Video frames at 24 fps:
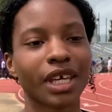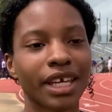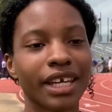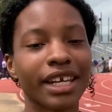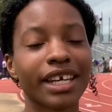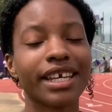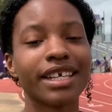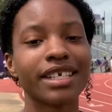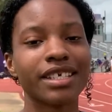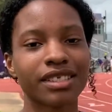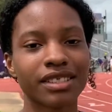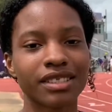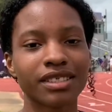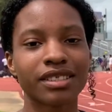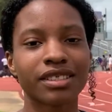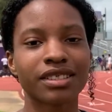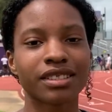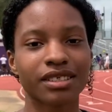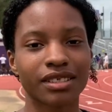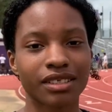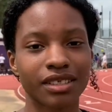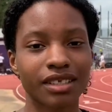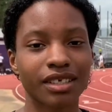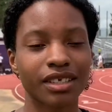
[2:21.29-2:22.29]

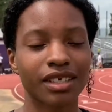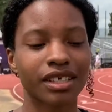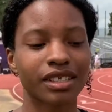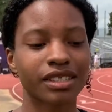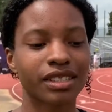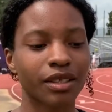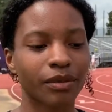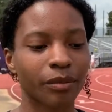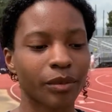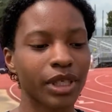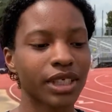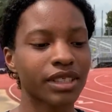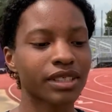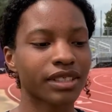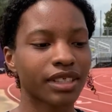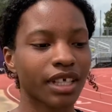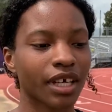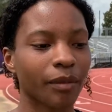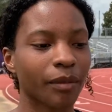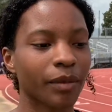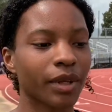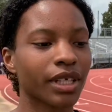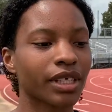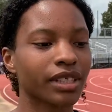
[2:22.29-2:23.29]
it's a big step,
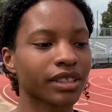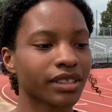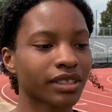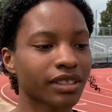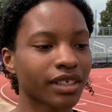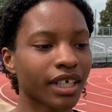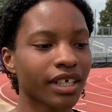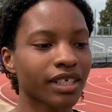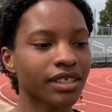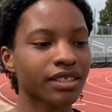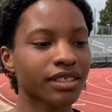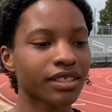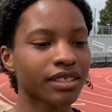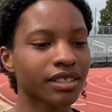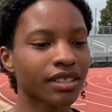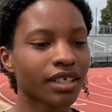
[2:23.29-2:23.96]
and it's nice